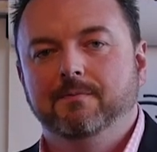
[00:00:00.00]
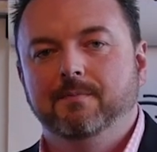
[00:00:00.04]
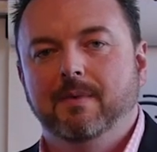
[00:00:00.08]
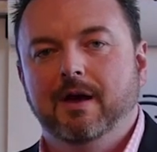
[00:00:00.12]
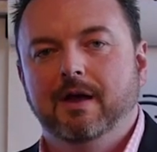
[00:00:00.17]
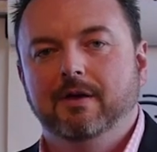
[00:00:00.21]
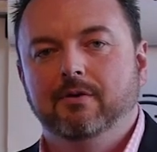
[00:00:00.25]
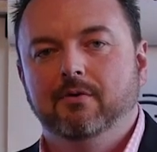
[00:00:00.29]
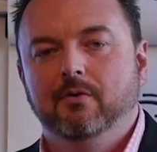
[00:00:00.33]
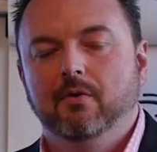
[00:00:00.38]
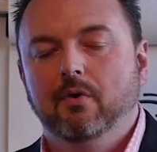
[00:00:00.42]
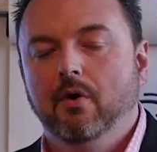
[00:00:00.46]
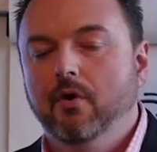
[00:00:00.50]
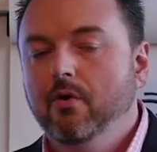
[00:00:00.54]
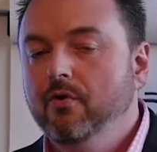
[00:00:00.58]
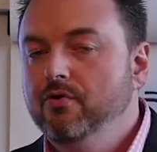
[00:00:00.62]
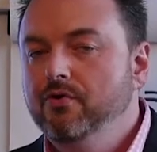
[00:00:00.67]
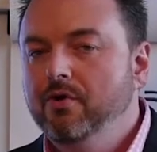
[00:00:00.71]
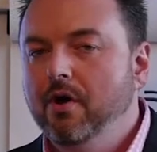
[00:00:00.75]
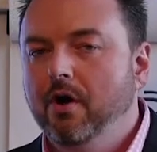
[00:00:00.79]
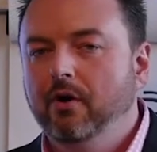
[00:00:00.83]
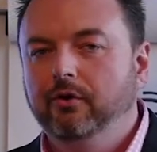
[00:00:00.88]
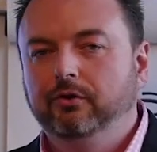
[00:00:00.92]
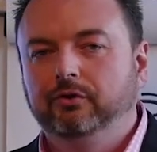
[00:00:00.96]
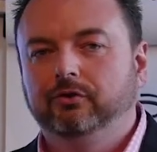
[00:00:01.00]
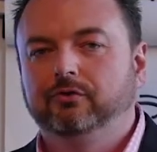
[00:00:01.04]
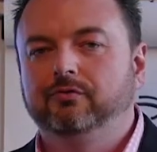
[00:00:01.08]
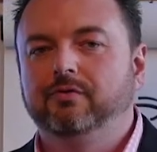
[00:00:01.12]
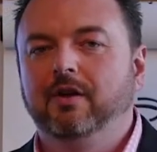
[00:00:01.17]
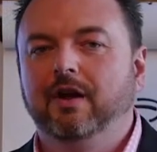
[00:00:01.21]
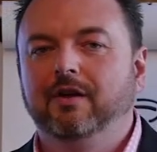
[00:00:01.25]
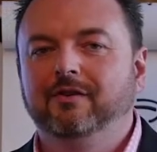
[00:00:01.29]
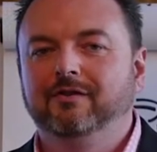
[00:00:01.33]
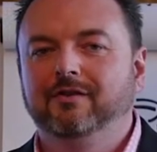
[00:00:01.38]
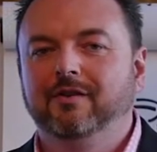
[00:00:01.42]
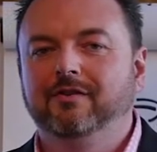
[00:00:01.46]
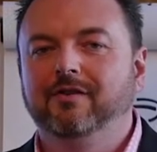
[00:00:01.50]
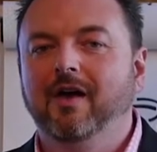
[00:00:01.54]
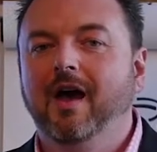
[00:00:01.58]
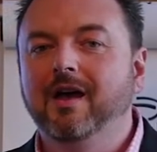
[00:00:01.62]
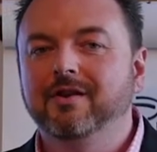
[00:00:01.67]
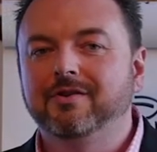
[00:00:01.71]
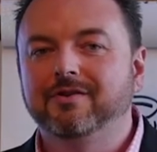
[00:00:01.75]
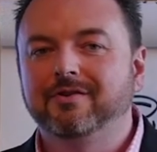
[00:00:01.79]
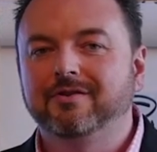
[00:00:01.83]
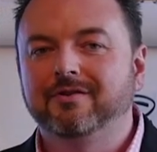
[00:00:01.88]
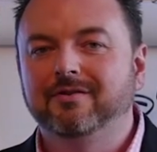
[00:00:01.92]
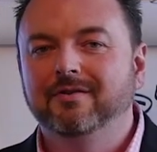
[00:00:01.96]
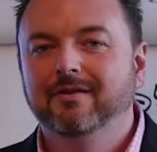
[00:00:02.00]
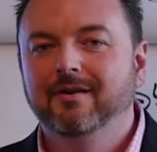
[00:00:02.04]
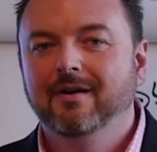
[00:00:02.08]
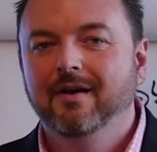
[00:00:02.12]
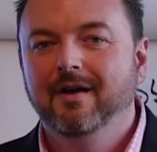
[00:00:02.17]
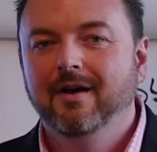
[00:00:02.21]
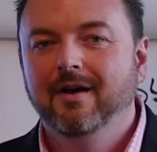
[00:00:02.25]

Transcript: manual, no strings attached.